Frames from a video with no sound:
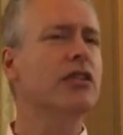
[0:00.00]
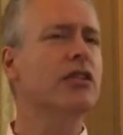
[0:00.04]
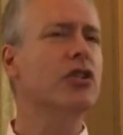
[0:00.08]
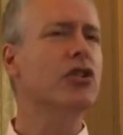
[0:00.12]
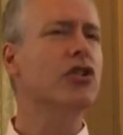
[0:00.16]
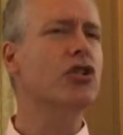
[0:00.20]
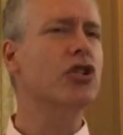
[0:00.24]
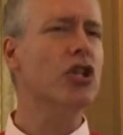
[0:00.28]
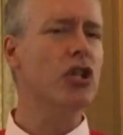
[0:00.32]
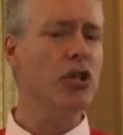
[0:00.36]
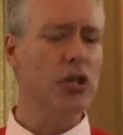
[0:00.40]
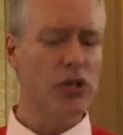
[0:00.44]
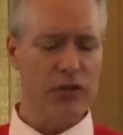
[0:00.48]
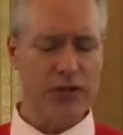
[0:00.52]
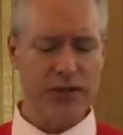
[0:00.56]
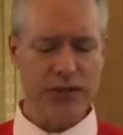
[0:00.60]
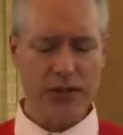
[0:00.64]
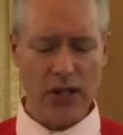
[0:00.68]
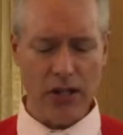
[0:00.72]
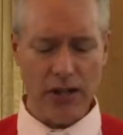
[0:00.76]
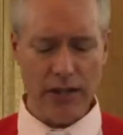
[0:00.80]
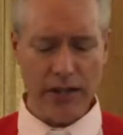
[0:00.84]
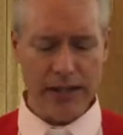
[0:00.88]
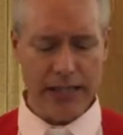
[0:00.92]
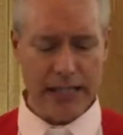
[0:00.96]
to show
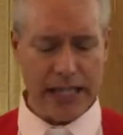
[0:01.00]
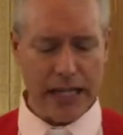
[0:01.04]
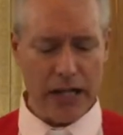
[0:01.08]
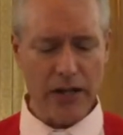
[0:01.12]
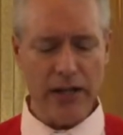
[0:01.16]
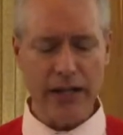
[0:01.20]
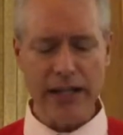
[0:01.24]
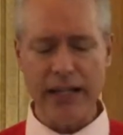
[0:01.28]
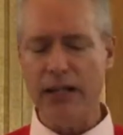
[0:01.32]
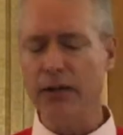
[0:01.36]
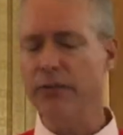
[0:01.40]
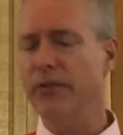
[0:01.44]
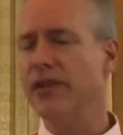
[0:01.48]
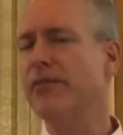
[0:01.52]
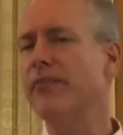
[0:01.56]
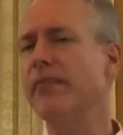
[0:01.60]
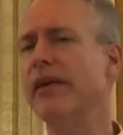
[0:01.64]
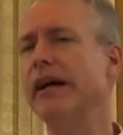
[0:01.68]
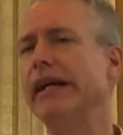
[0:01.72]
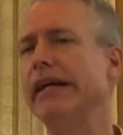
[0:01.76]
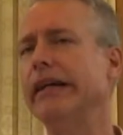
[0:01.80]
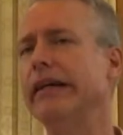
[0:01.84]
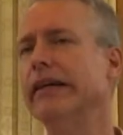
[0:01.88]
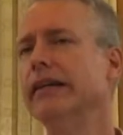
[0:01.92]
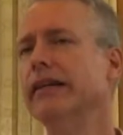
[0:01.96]
solidarity with
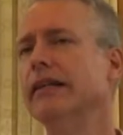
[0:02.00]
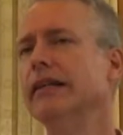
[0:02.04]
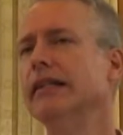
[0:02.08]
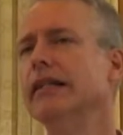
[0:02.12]
my